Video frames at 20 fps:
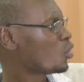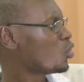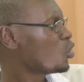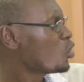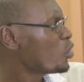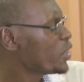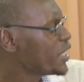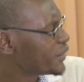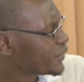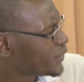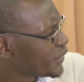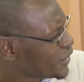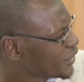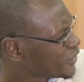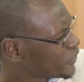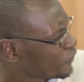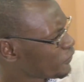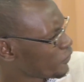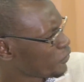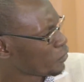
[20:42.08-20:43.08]
Who is
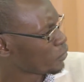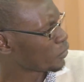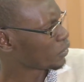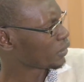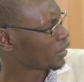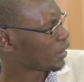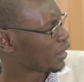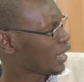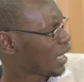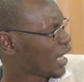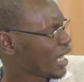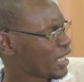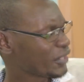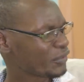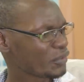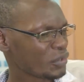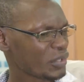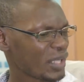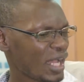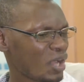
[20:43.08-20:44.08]
this fool?
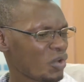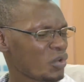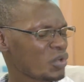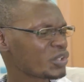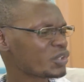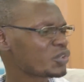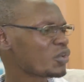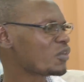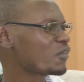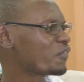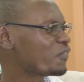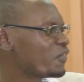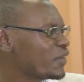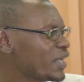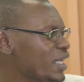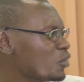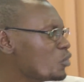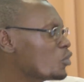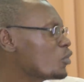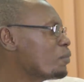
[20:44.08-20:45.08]
I thought a coastal
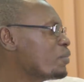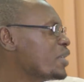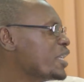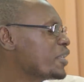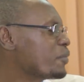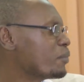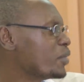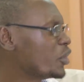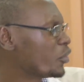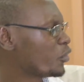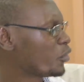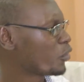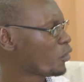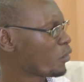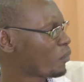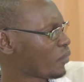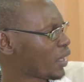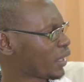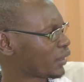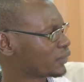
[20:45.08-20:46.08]
feel will bring me
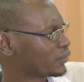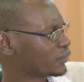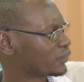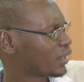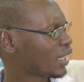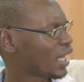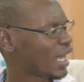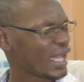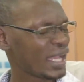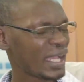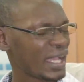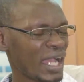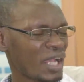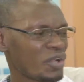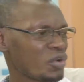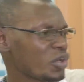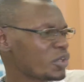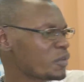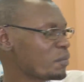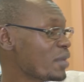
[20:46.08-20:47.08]
humor. I
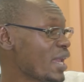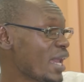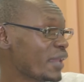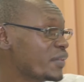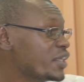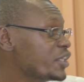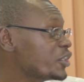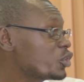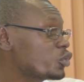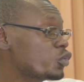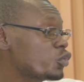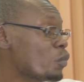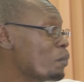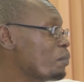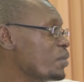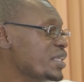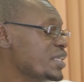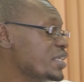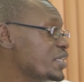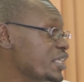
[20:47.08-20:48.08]
cannot bear this
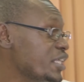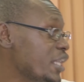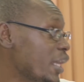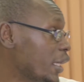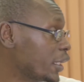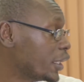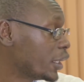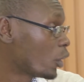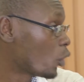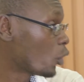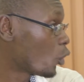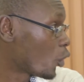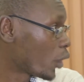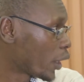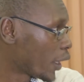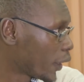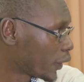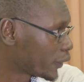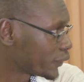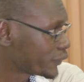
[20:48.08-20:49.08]
stupidity any longer.